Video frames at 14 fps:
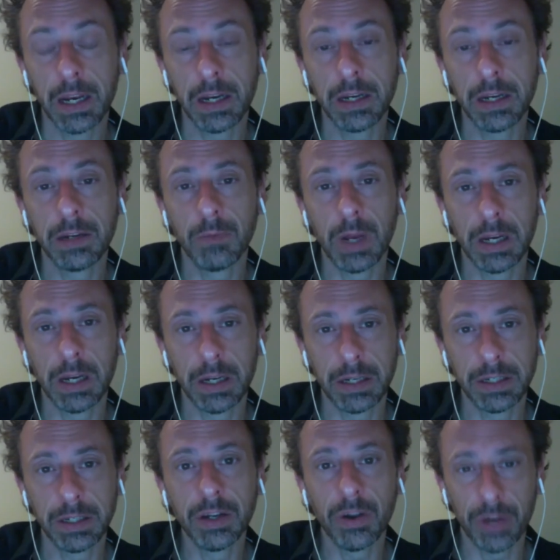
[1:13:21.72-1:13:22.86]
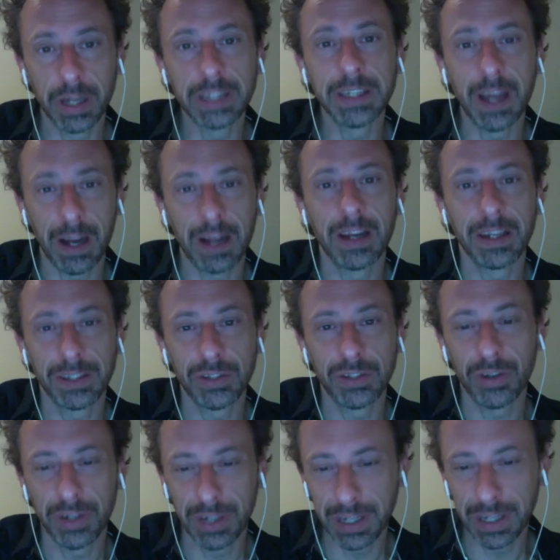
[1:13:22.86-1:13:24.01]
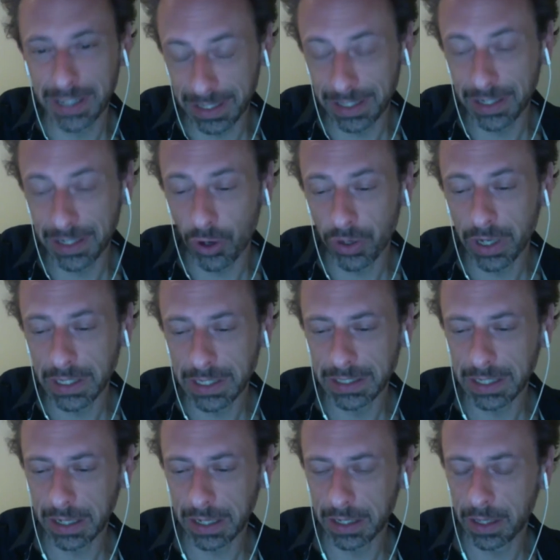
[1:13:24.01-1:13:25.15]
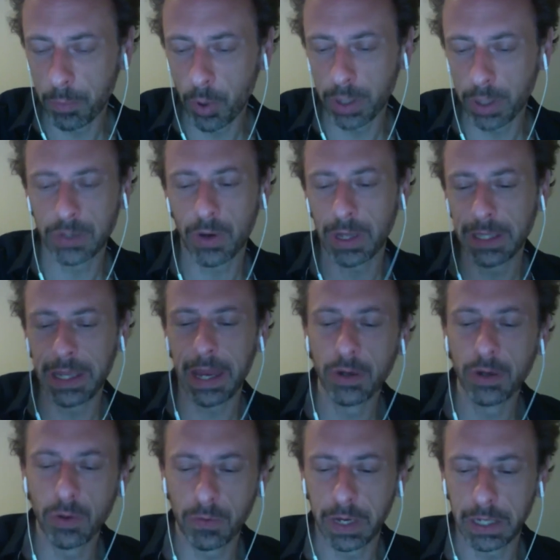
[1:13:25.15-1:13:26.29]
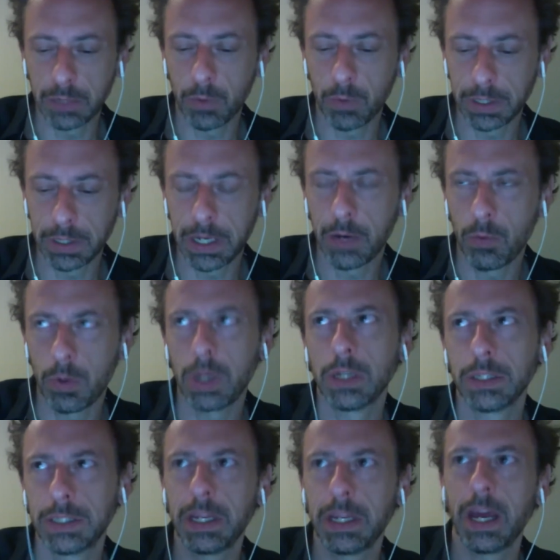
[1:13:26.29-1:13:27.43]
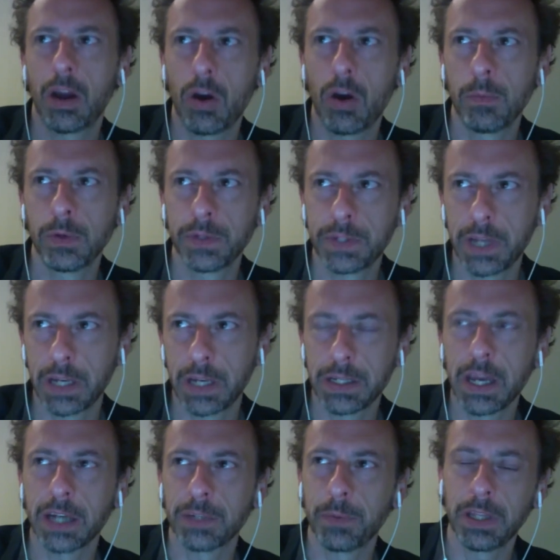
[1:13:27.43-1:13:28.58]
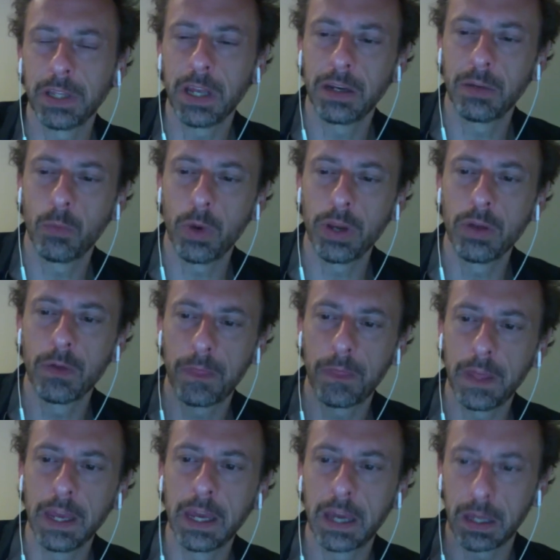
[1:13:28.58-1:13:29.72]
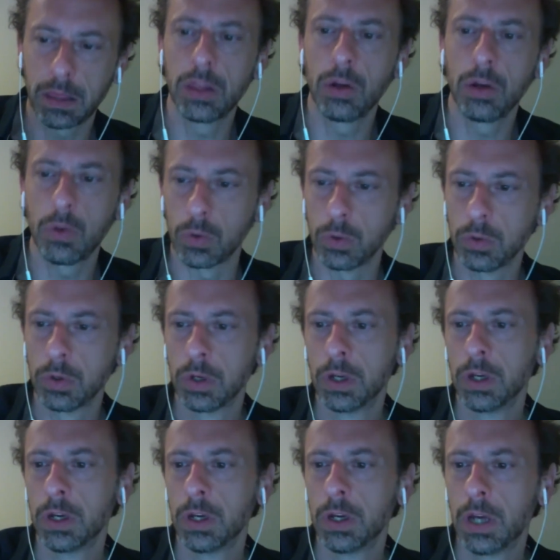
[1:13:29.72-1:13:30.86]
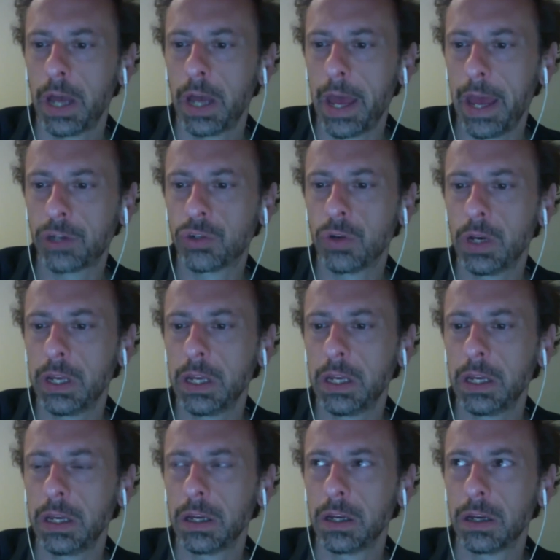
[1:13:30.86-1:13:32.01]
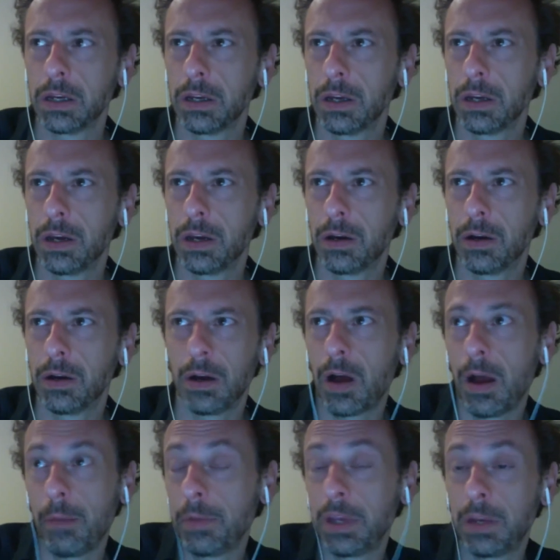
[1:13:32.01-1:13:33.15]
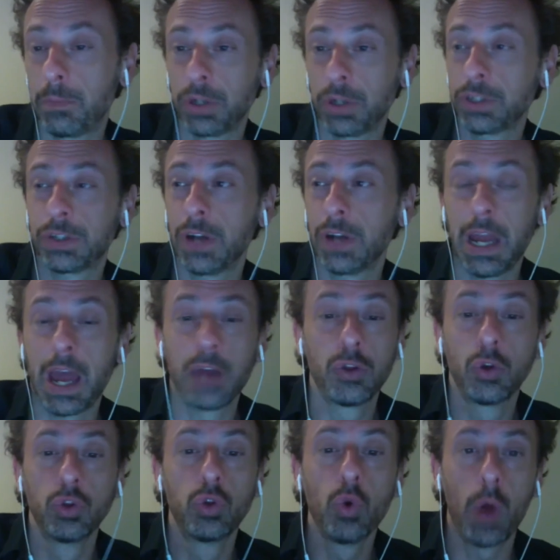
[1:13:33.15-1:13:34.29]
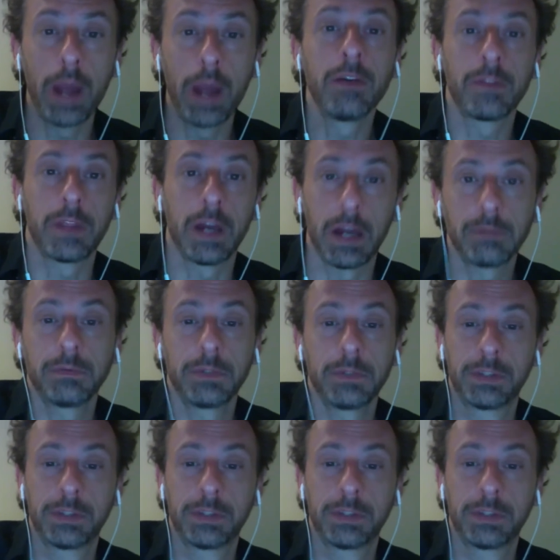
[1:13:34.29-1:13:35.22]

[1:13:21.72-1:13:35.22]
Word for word: well, you know? no, exactly. So that's a, no, that's exactly the point. So at the end of it, one say, oh, well, isn't that common sense? Yes, but then when you think it through, actually, I mean, personally, I don't do any of that.